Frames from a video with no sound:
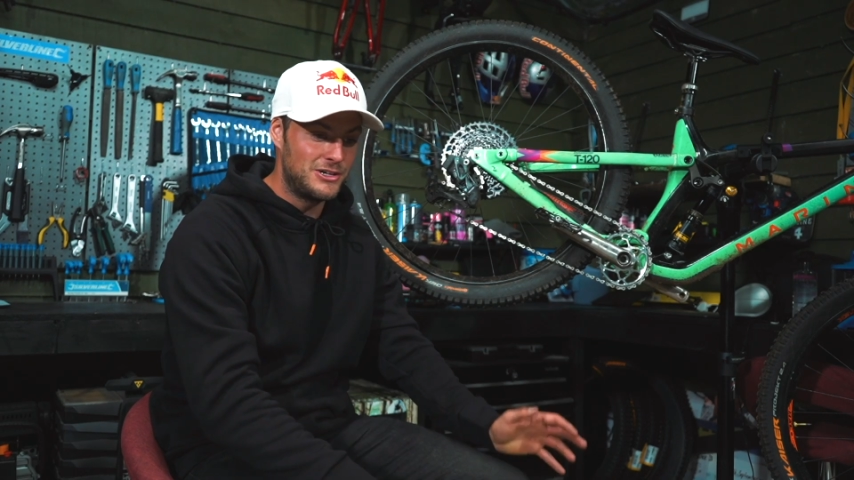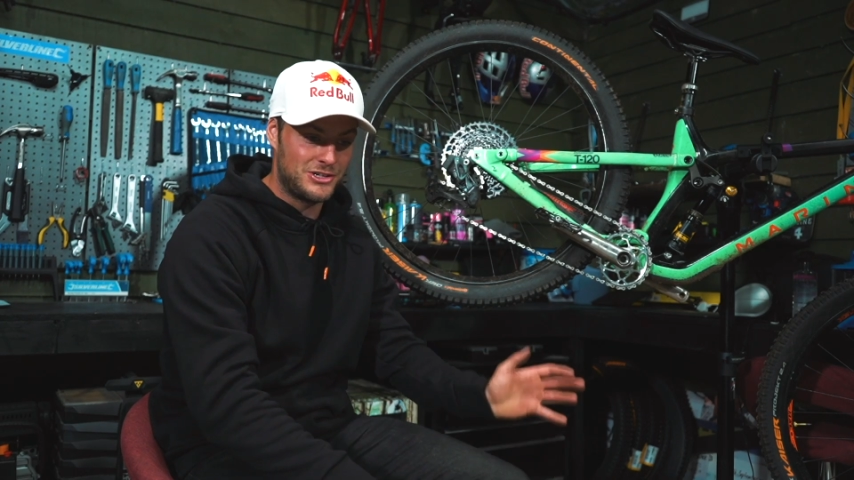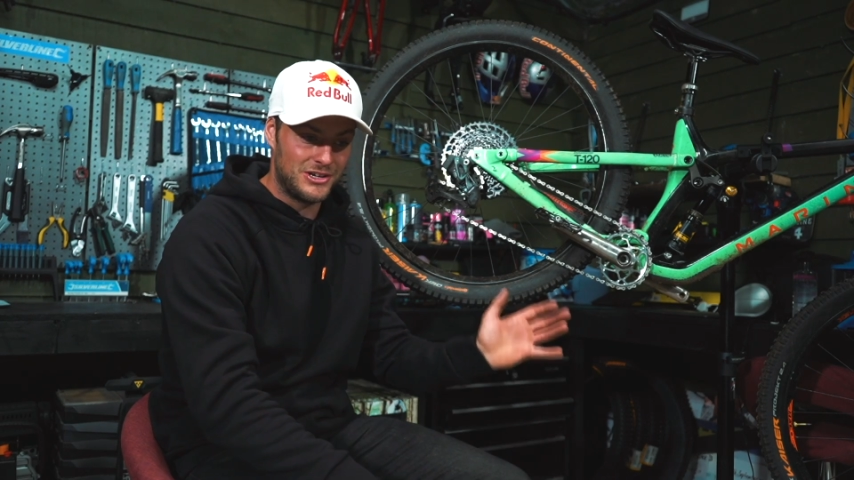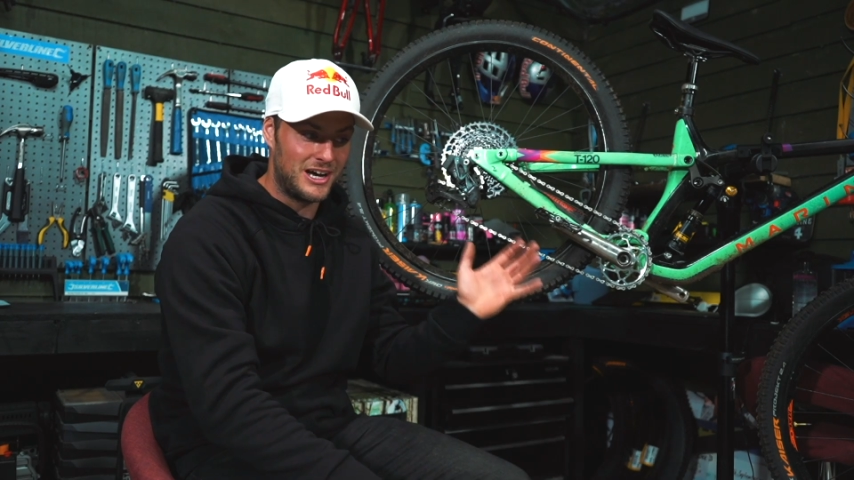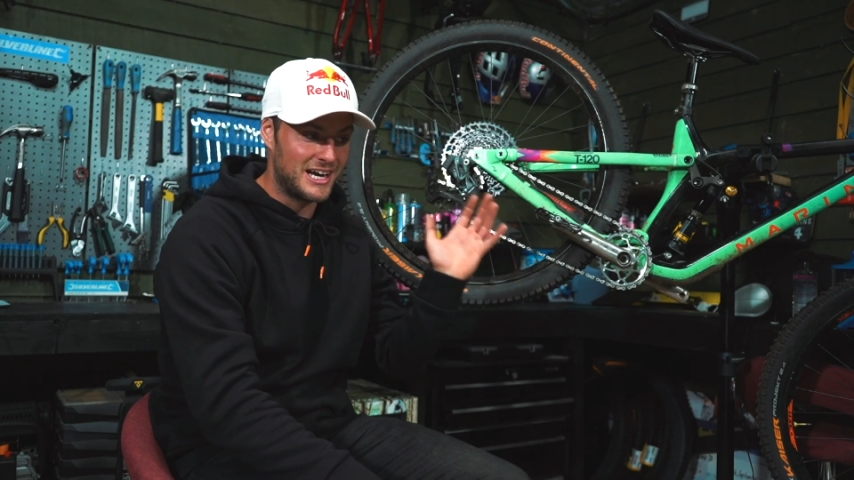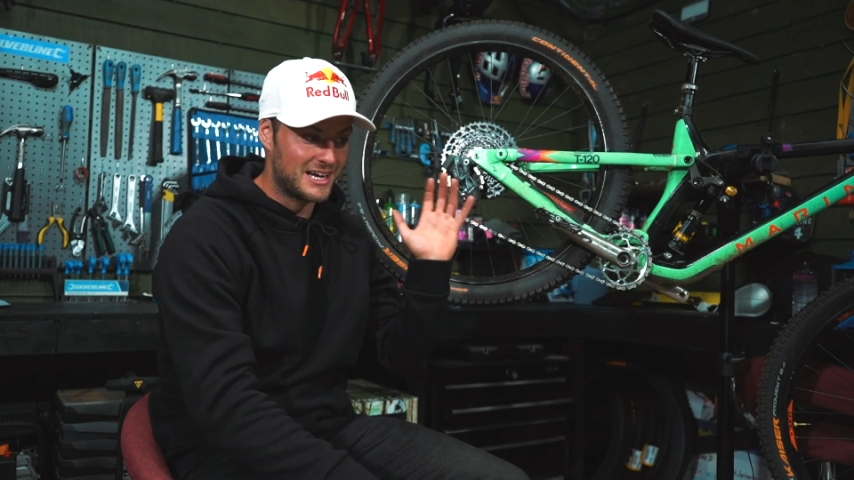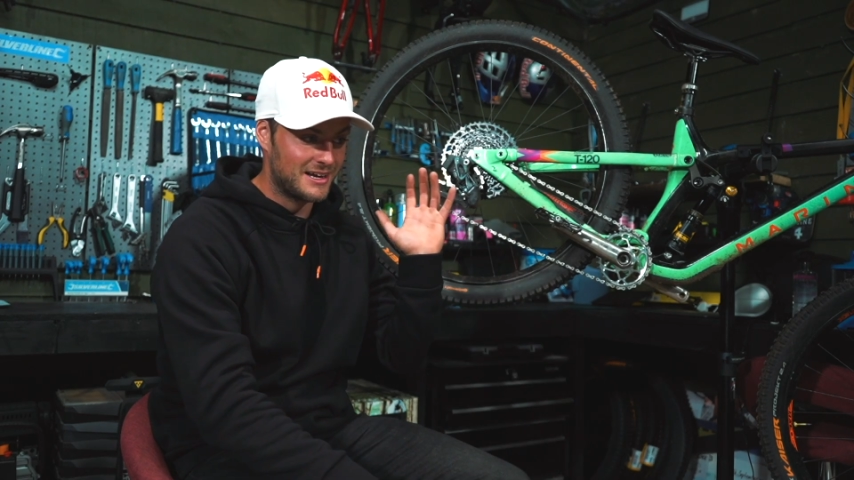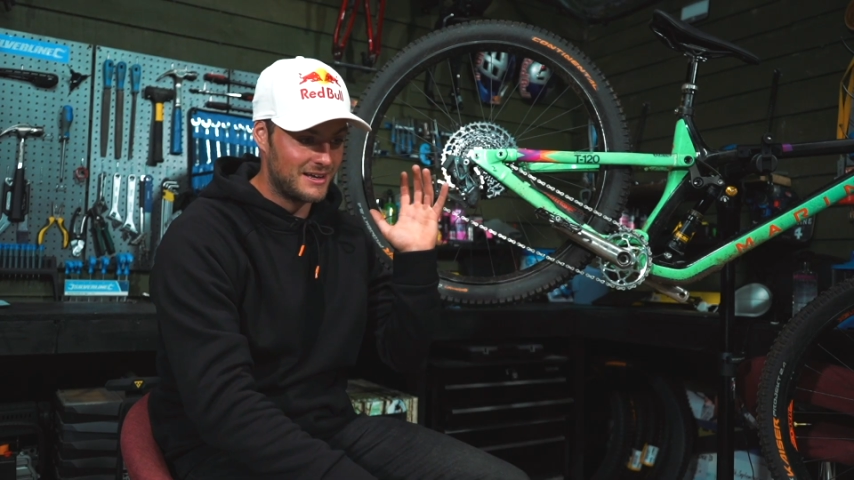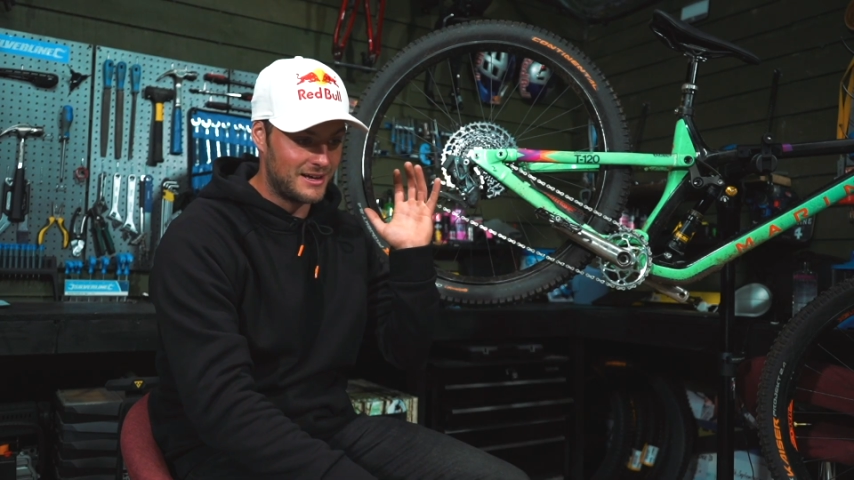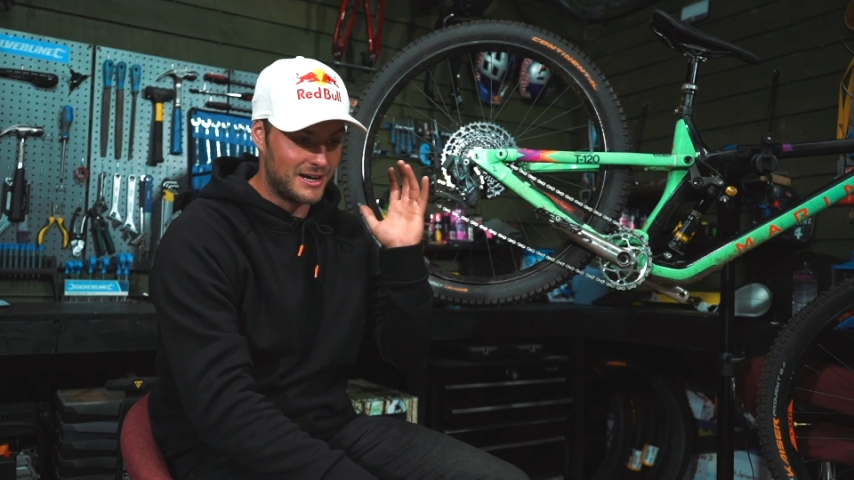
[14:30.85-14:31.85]
to like,
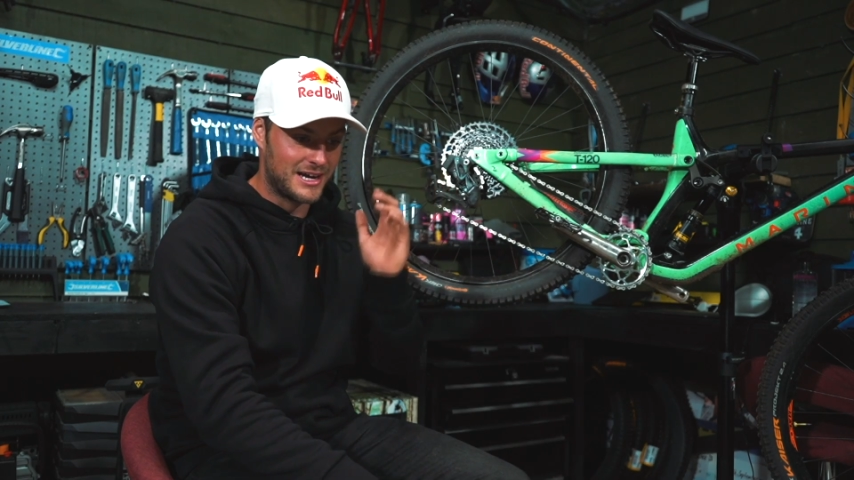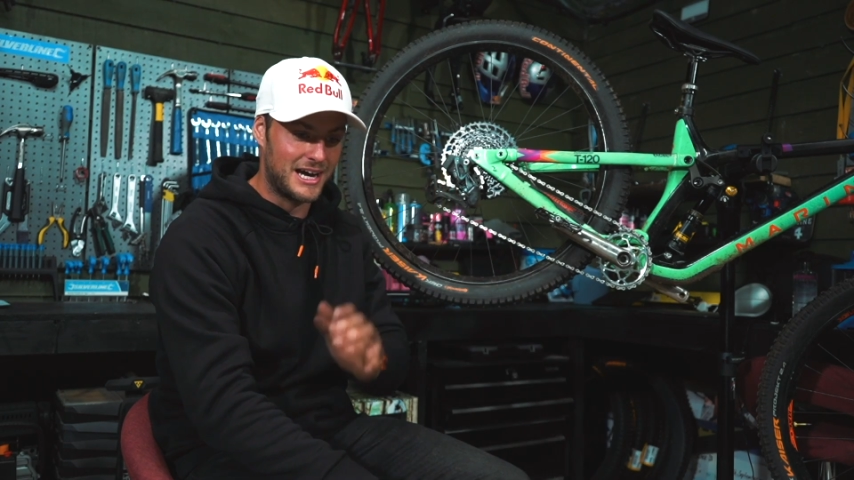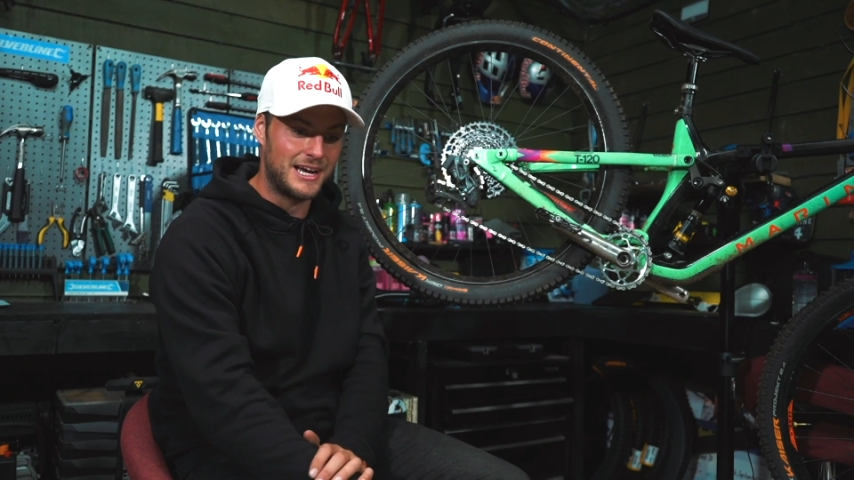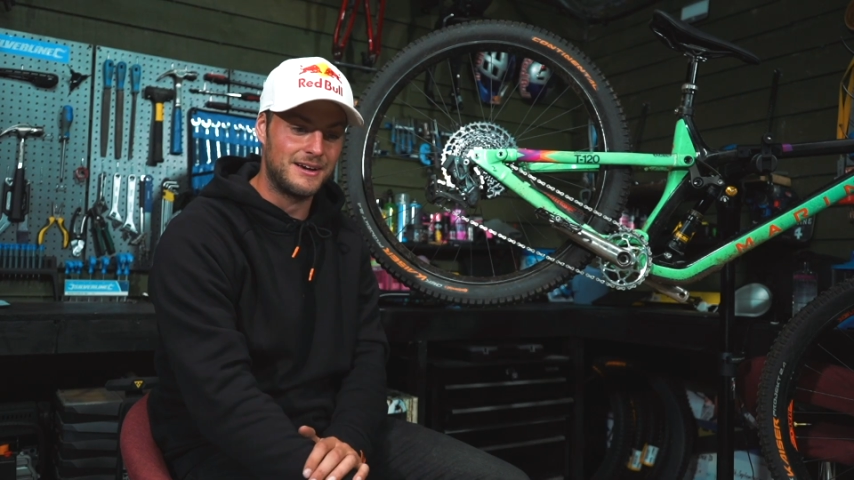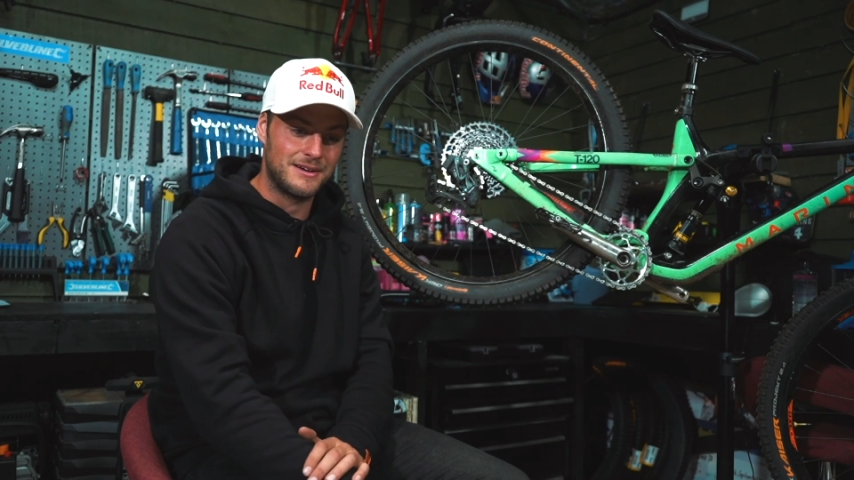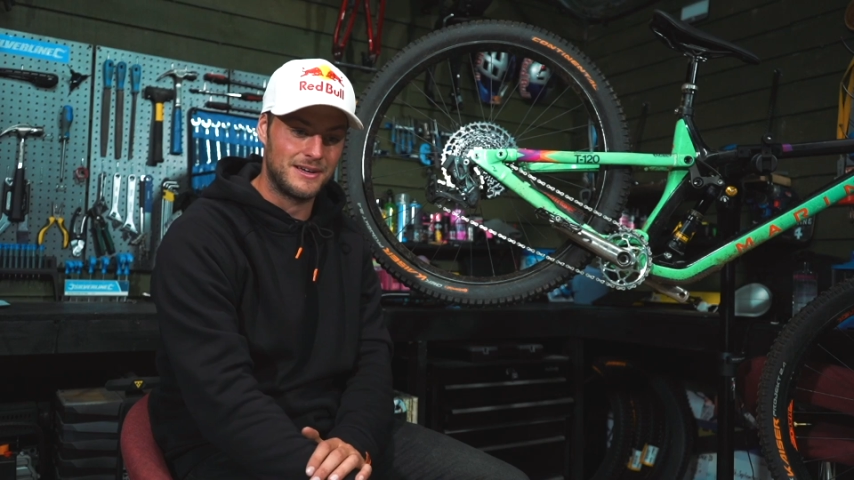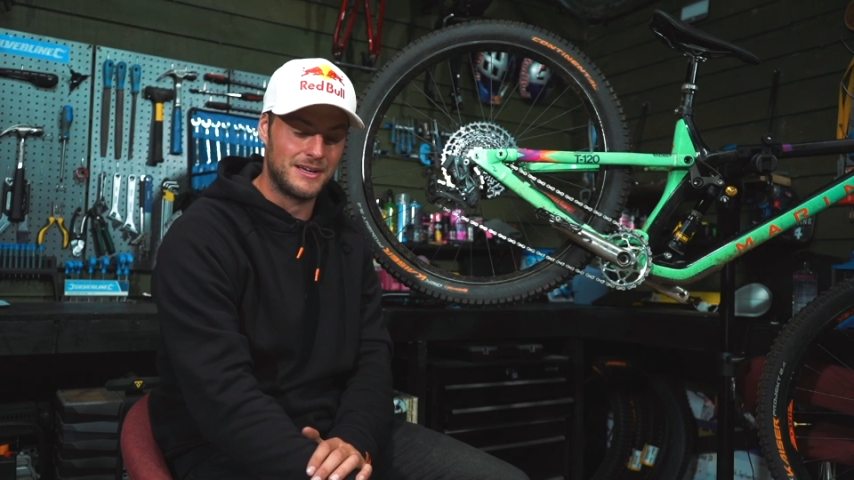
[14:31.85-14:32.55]
okay,